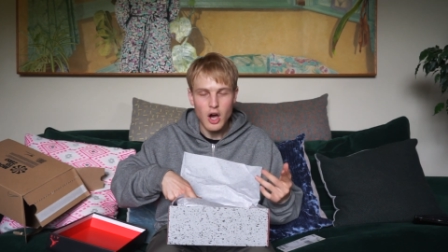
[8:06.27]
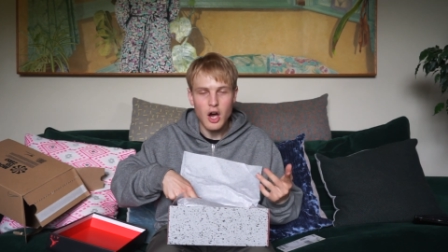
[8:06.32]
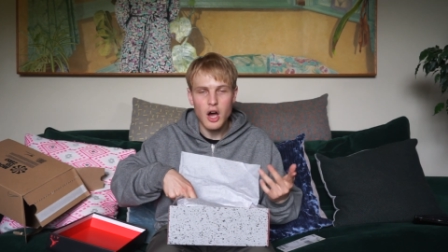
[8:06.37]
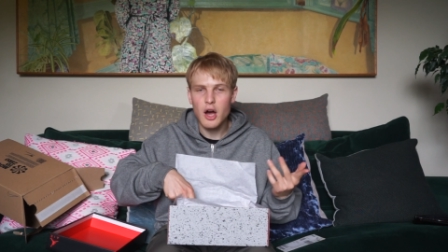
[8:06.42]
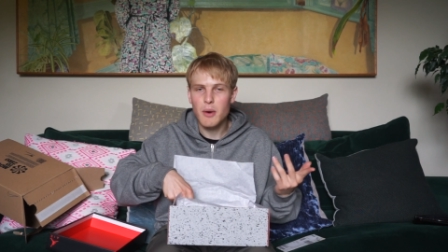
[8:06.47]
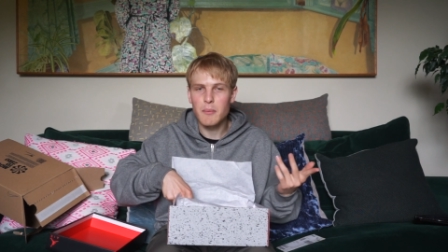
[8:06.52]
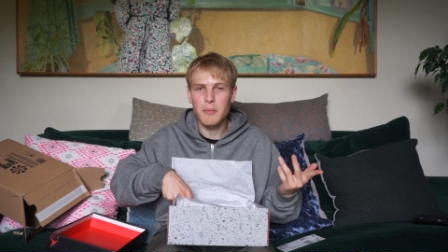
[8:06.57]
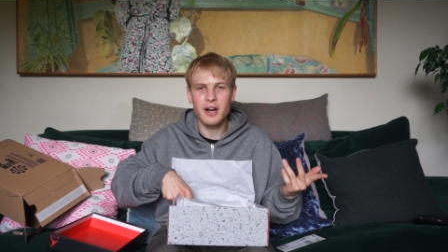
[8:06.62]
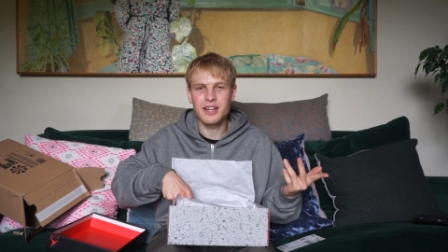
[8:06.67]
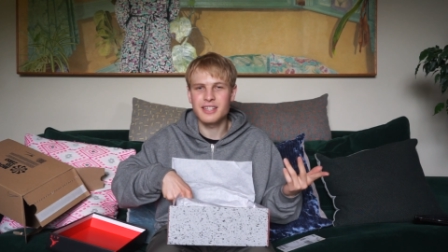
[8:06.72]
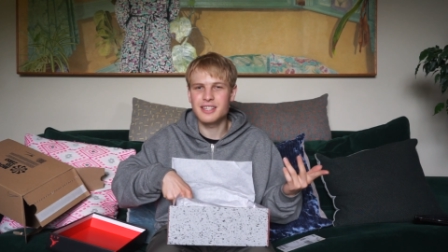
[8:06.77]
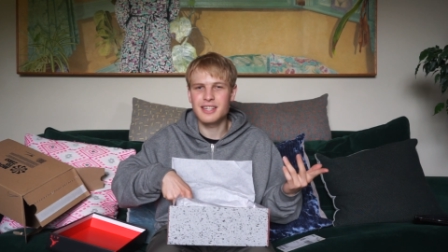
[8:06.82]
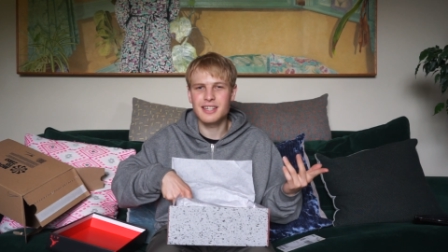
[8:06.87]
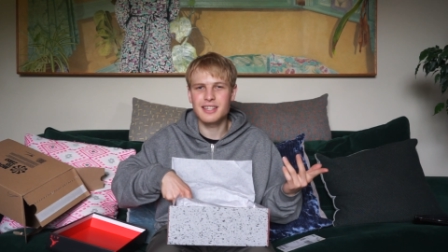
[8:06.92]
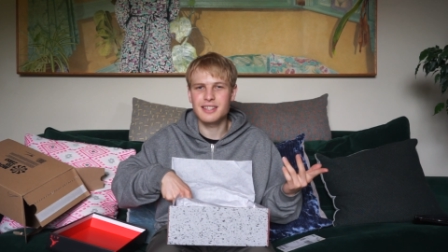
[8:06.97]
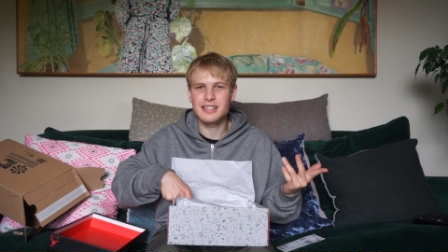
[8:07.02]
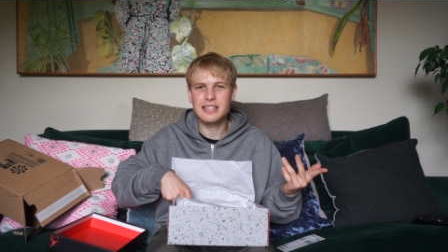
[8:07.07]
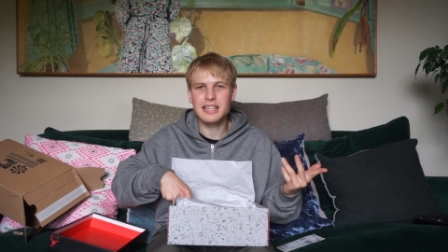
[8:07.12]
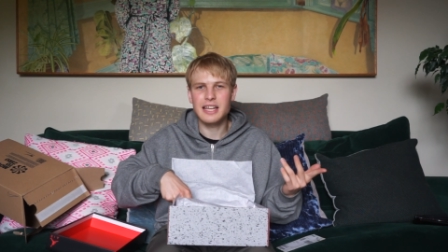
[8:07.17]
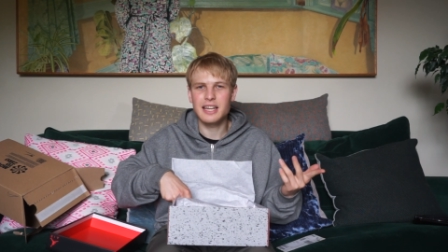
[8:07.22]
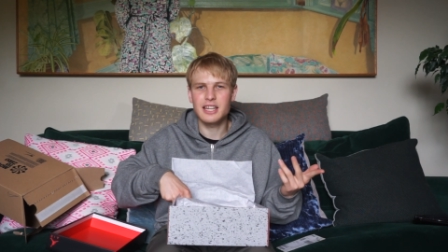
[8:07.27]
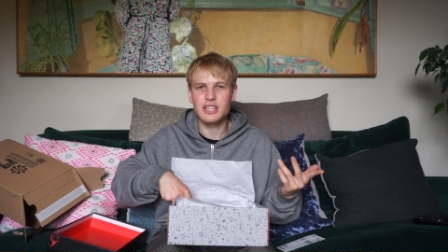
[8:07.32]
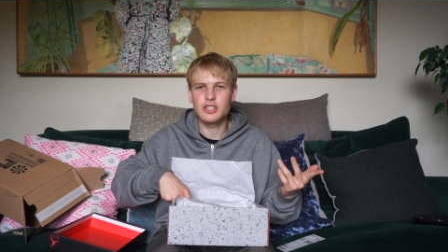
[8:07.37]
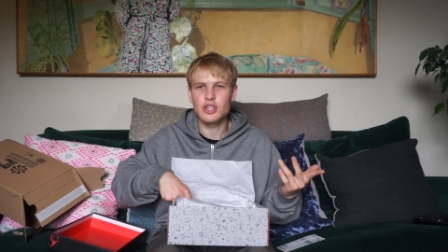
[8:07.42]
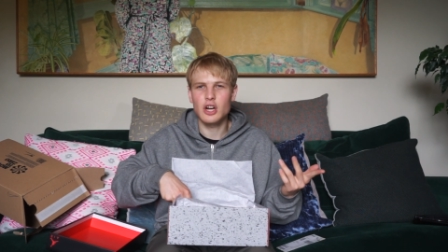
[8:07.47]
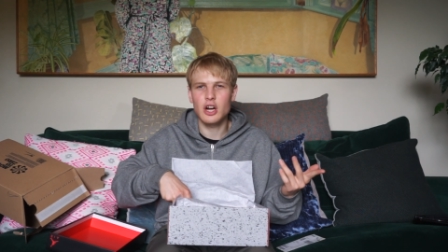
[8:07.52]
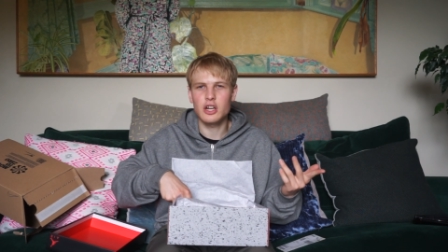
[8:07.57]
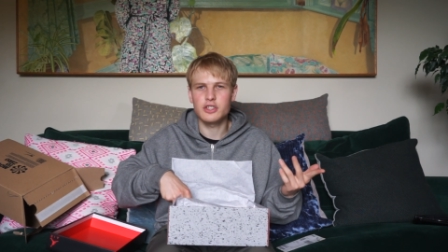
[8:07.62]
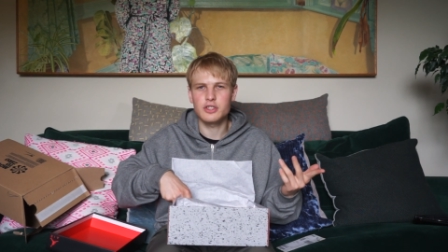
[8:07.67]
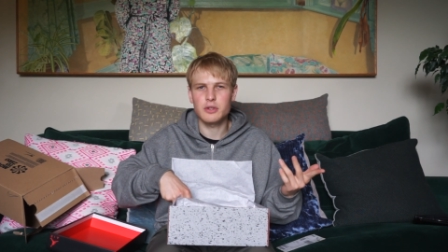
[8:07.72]
Um, I didn't see any
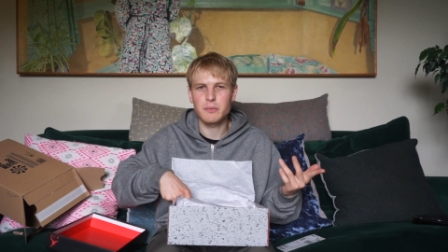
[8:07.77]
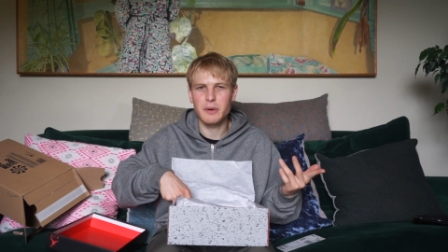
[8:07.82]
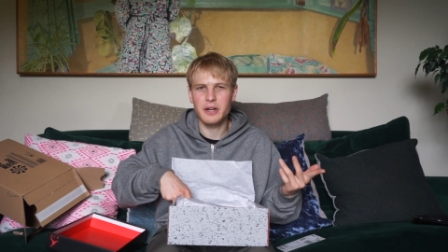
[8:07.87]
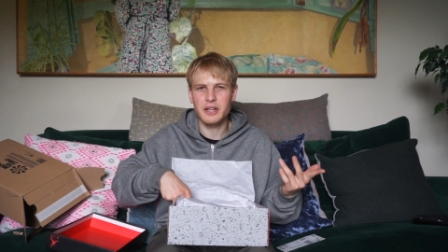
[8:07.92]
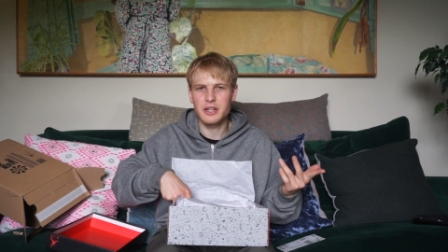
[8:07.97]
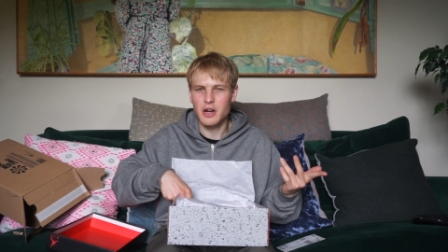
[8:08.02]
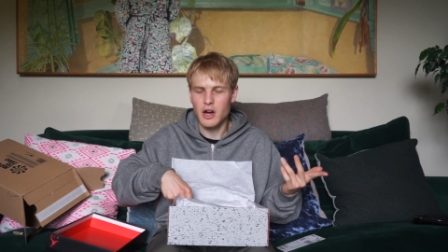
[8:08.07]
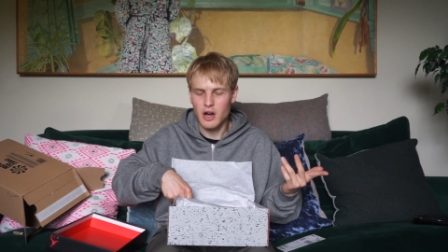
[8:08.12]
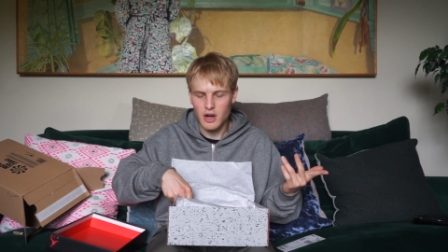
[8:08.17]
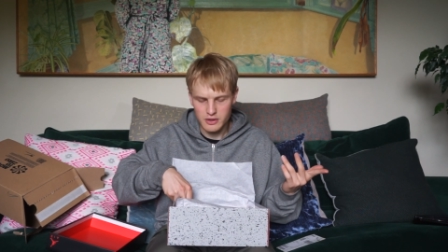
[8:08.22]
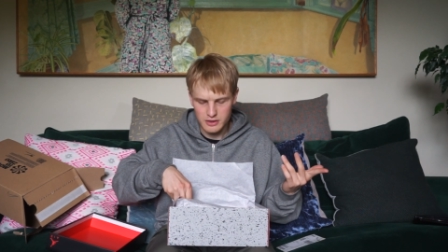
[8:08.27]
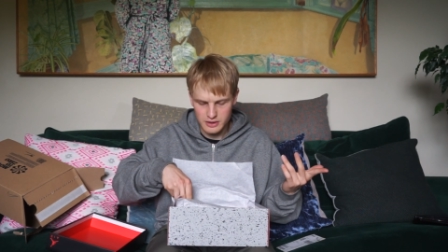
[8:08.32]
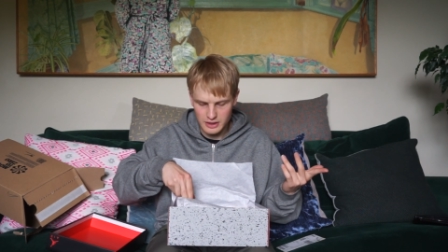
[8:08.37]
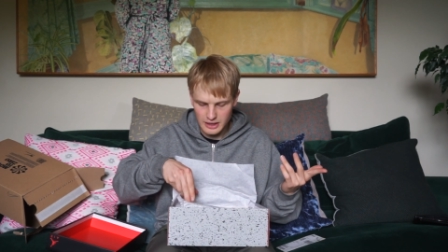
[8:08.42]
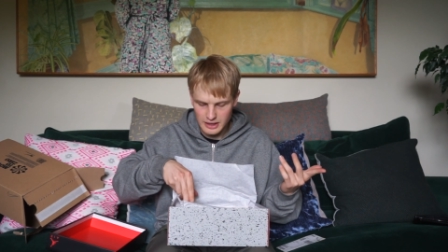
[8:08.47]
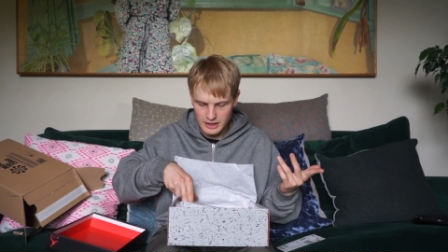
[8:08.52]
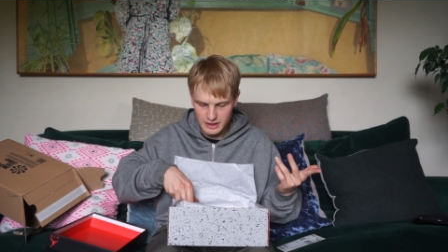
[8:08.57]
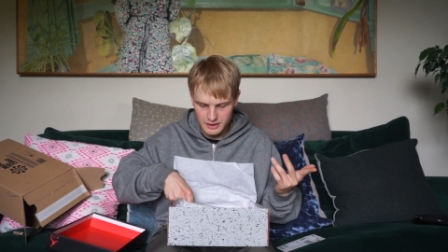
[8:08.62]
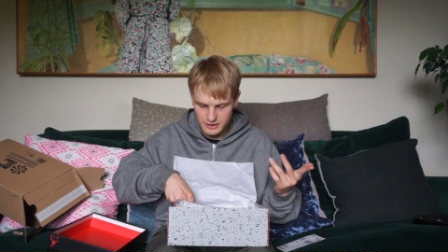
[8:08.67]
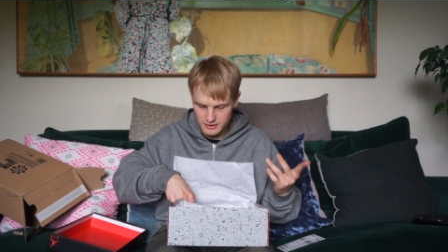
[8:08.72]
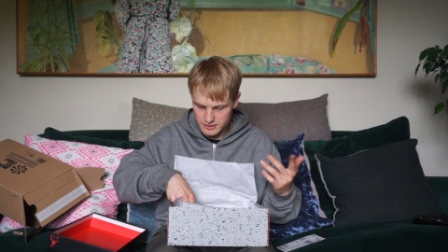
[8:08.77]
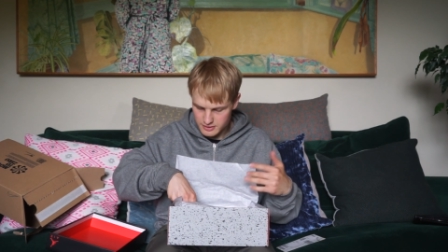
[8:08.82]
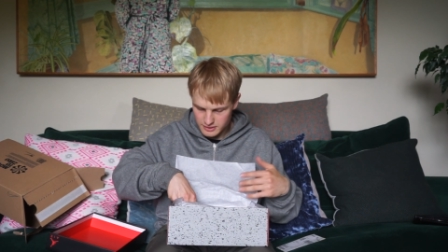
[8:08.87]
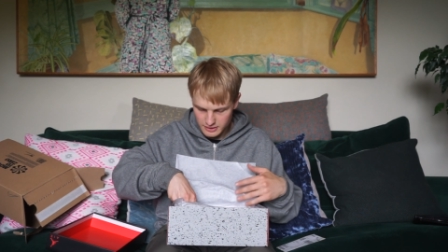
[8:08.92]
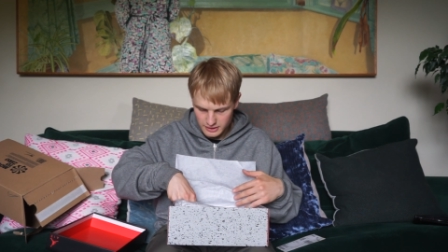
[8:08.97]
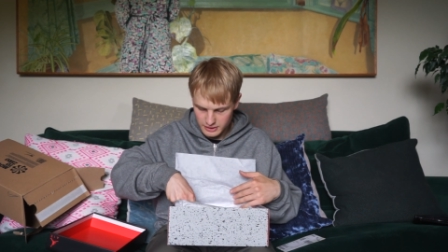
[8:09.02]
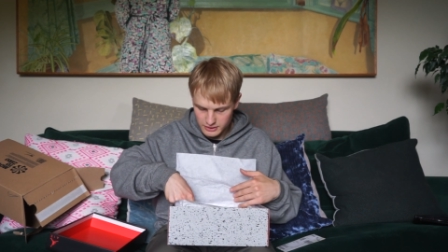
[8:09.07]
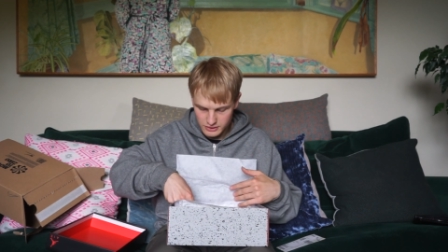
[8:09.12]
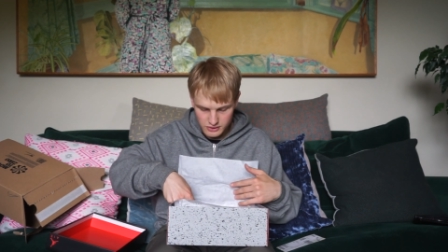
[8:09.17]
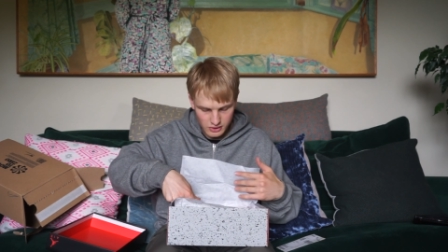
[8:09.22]
charges on my card and
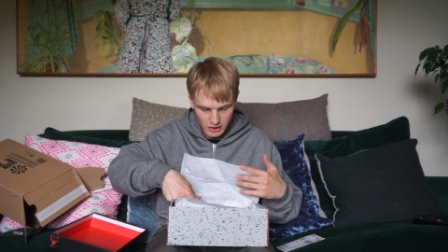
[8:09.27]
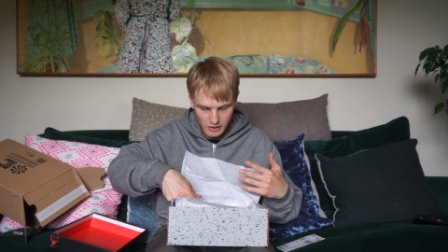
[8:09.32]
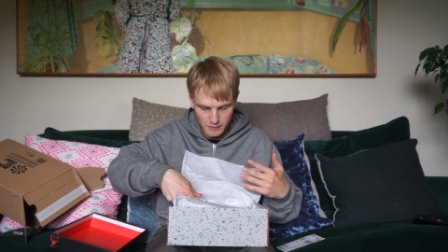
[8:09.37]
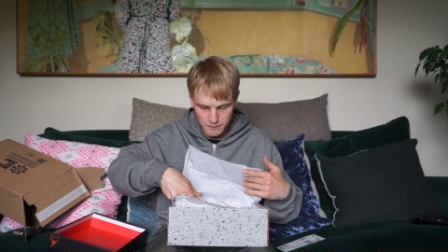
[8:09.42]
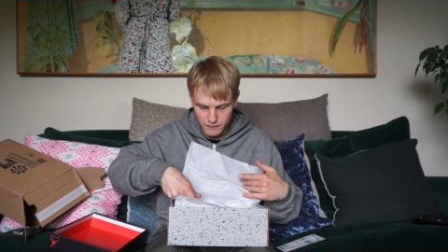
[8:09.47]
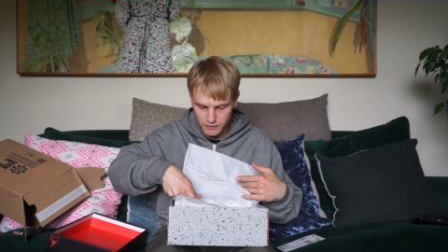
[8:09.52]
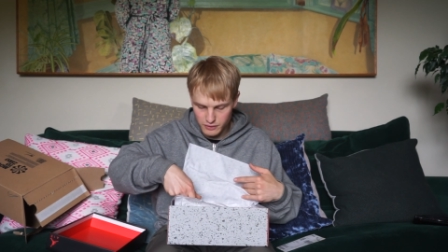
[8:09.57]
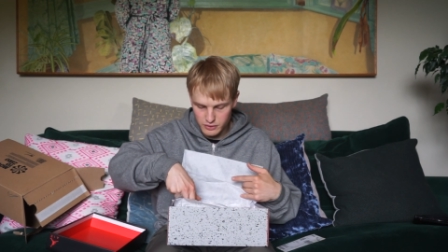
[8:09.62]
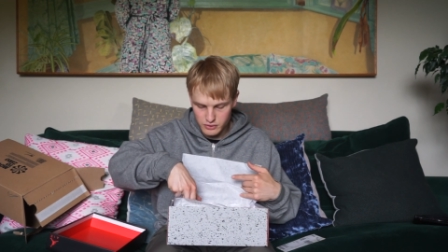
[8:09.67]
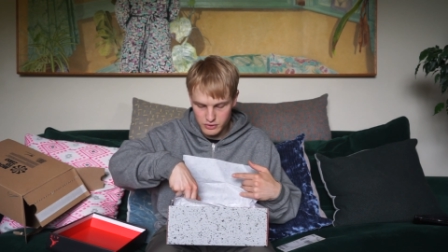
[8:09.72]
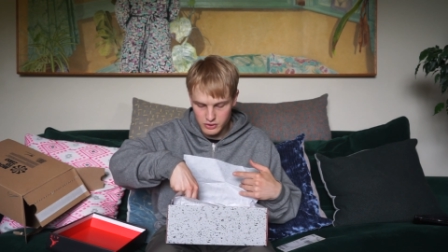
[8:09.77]
this come through,